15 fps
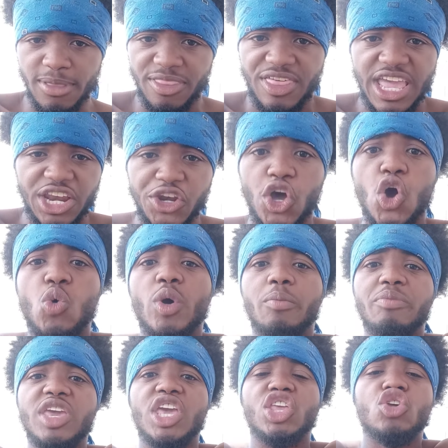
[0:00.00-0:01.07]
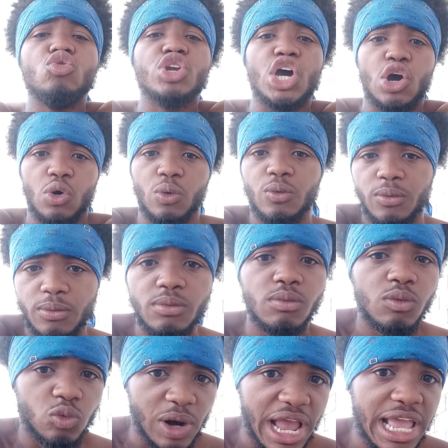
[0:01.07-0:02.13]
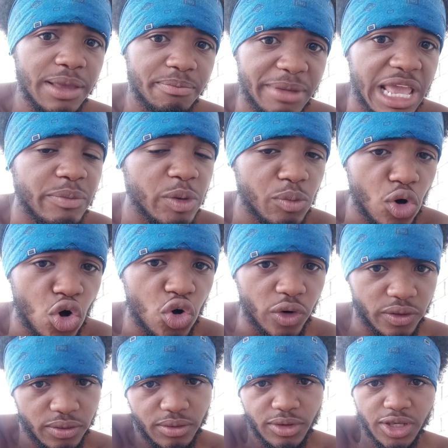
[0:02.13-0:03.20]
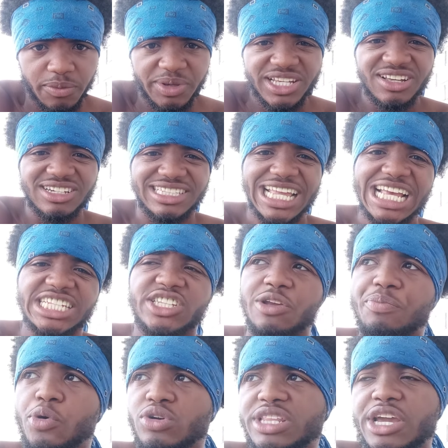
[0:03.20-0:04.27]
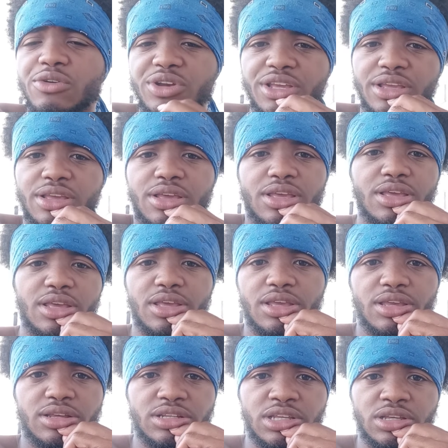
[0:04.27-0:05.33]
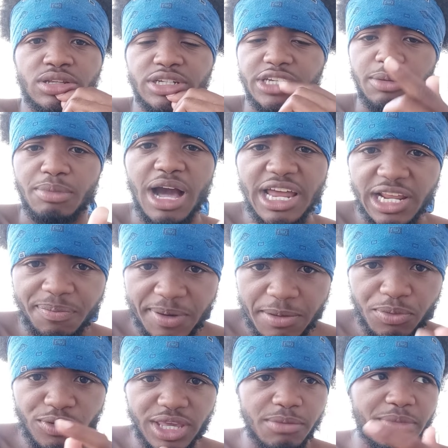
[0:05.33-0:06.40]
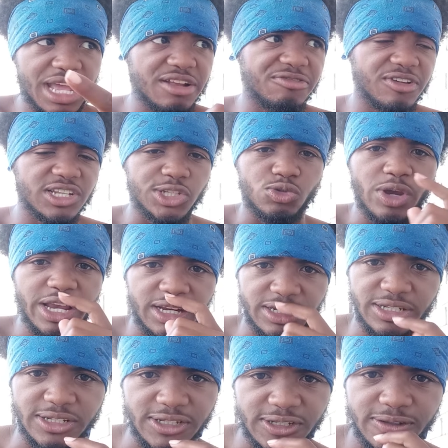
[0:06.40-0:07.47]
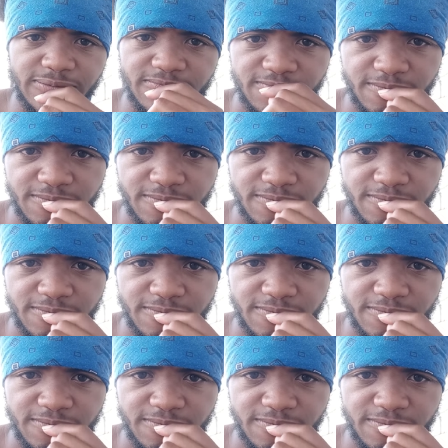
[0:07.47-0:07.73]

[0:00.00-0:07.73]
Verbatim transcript: They know what me and you know, right? Maybe more, because that's their polarity. Demonic people can manifest greatness.